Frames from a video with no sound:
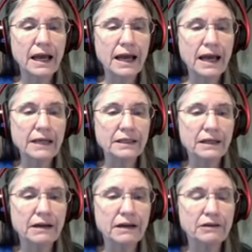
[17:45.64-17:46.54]
8
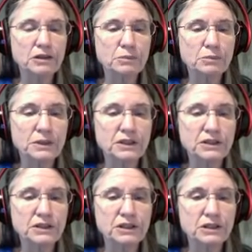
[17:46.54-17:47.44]
character
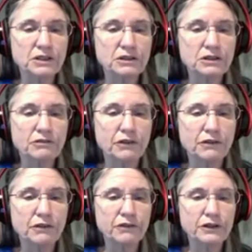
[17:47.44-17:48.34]
positions for
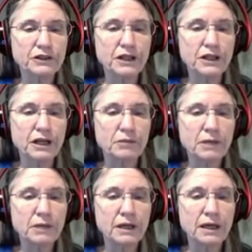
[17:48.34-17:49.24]
the first name,
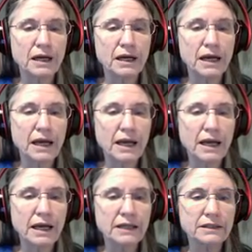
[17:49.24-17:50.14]

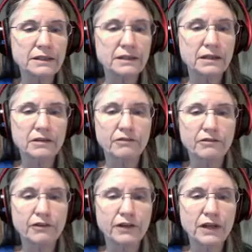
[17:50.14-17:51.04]
8
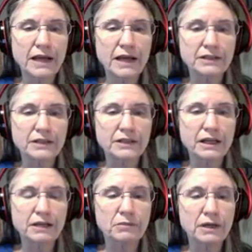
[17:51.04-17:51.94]
for the last
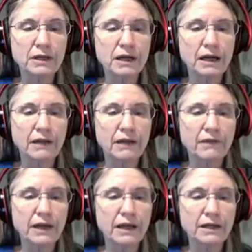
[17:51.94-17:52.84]
name, and
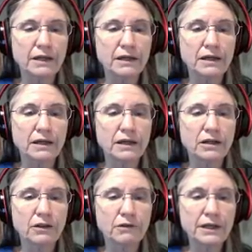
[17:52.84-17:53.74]
then
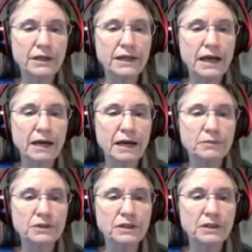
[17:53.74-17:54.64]
3 tabs
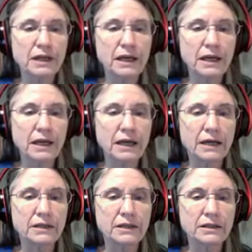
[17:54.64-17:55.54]

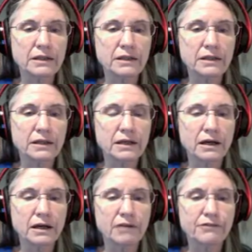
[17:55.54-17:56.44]
and
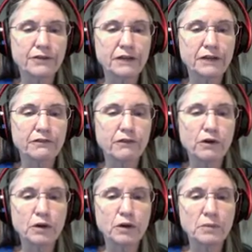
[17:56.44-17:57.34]
a
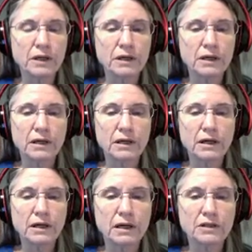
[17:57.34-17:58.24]
free-form
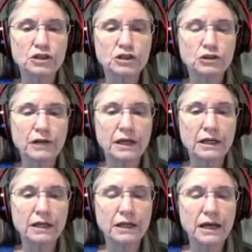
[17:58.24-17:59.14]

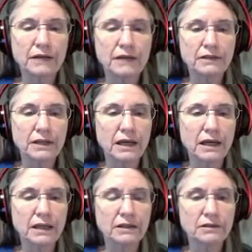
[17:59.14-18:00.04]
string at the
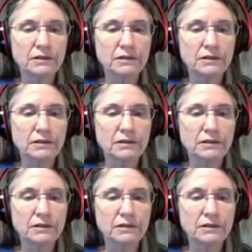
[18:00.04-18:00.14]
end.